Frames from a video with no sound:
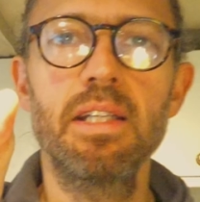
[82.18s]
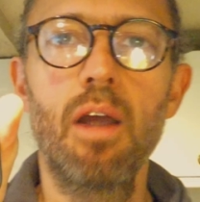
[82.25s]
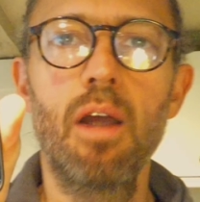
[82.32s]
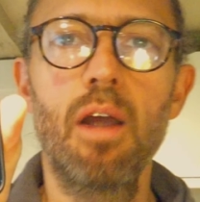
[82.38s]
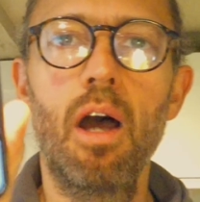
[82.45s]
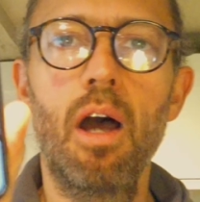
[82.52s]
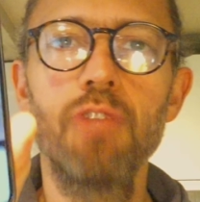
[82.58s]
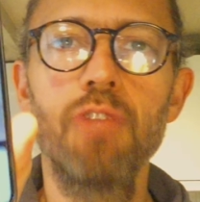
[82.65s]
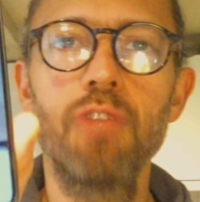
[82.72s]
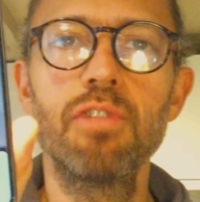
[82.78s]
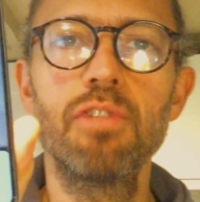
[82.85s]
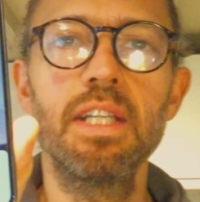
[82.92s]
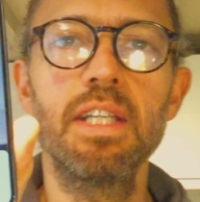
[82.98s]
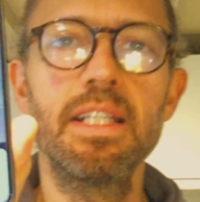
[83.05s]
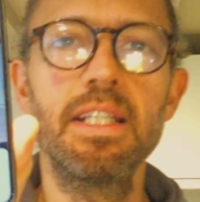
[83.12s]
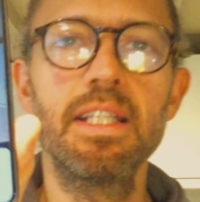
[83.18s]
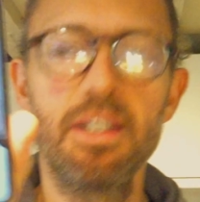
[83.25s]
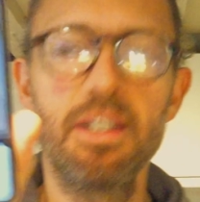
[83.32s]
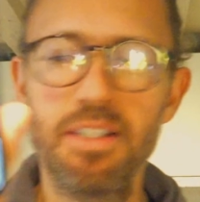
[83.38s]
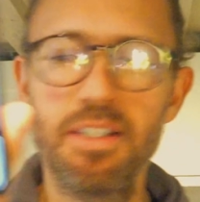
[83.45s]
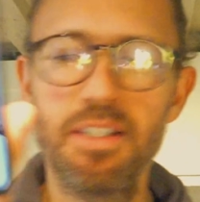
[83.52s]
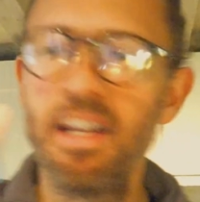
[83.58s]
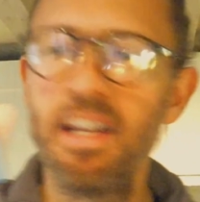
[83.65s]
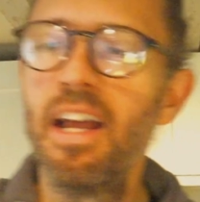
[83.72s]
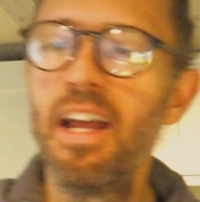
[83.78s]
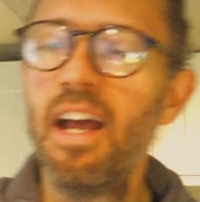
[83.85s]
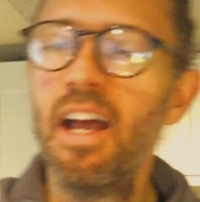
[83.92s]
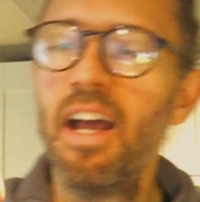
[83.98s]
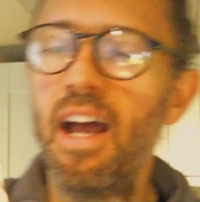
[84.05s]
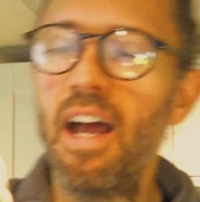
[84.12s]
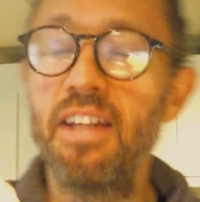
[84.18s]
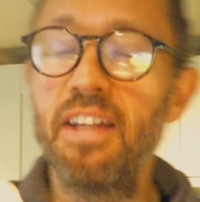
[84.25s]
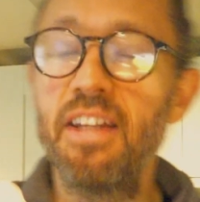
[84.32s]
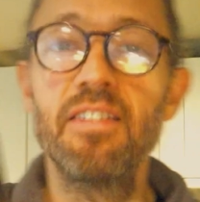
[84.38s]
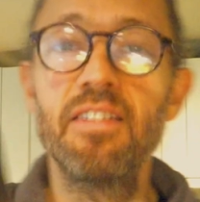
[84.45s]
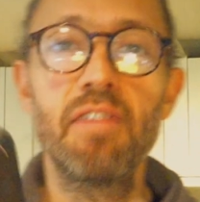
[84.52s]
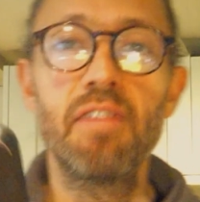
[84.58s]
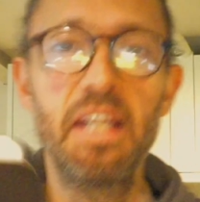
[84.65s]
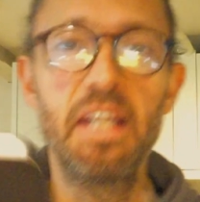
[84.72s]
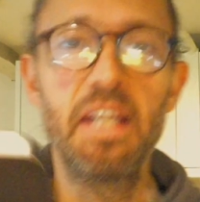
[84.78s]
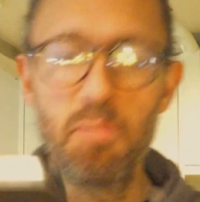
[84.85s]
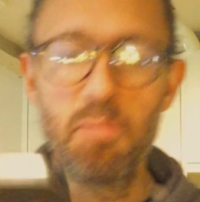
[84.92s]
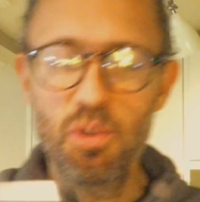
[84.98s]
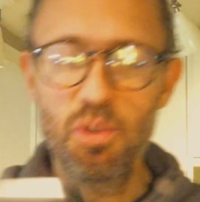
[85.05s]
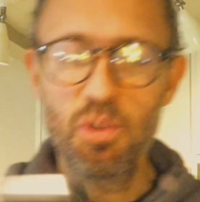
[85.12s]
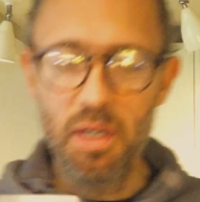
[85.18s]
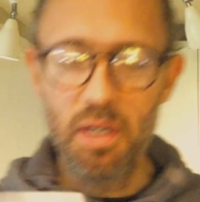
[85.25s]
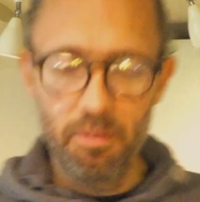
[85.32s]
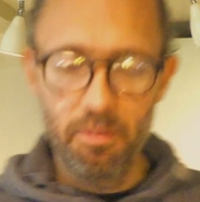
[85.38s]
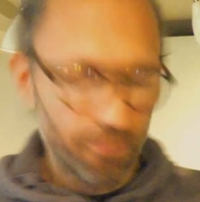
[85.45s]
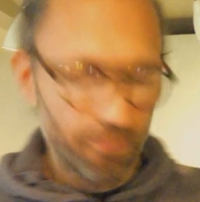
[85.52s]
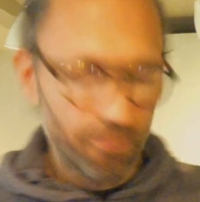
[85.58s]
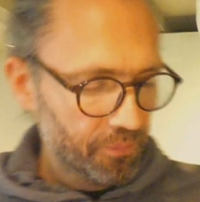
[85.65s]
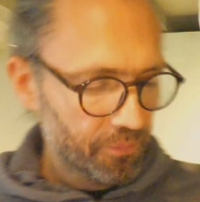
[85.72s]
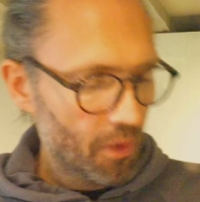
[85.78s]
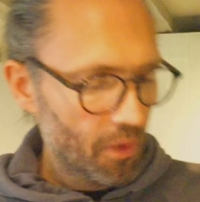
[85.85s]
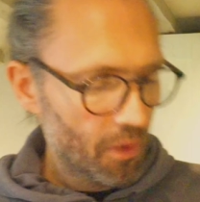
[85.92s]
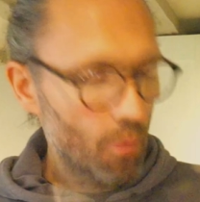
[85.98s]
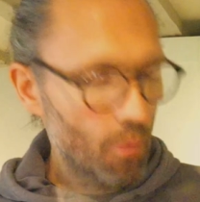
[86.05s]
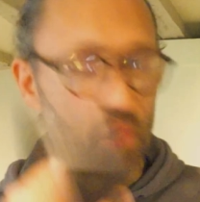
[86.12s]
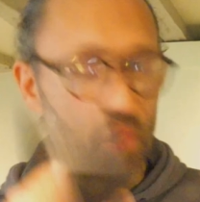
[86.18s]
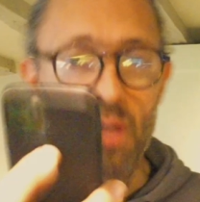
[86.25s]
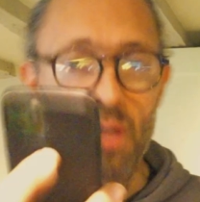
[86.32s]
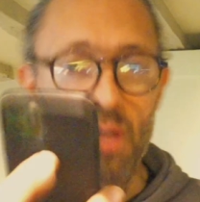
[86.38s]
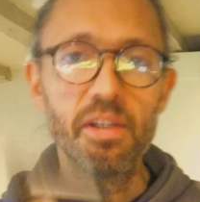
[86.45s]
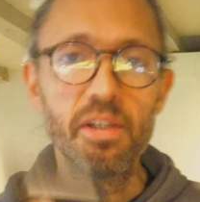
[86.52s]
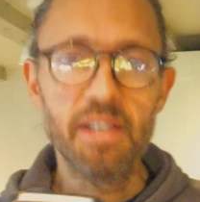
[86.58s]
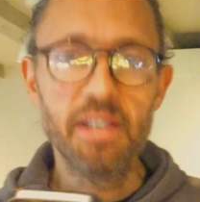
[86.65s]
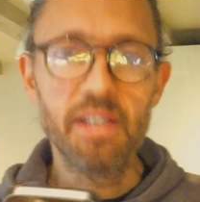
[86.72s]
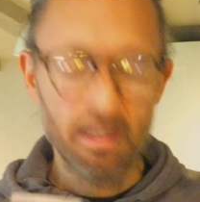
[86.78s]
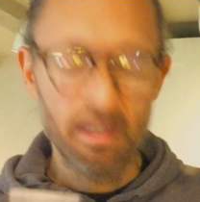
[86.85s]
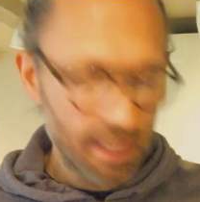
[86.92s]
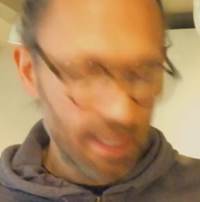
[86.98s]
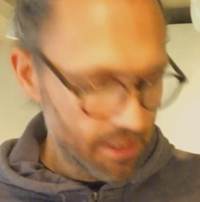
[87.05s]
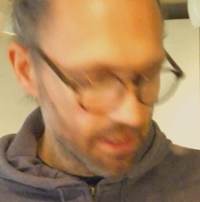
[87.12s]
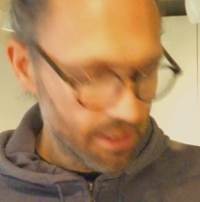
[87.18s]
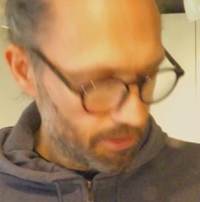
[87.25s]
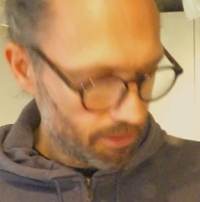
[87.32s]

100 is good, and there's everything in between, which I'll detail later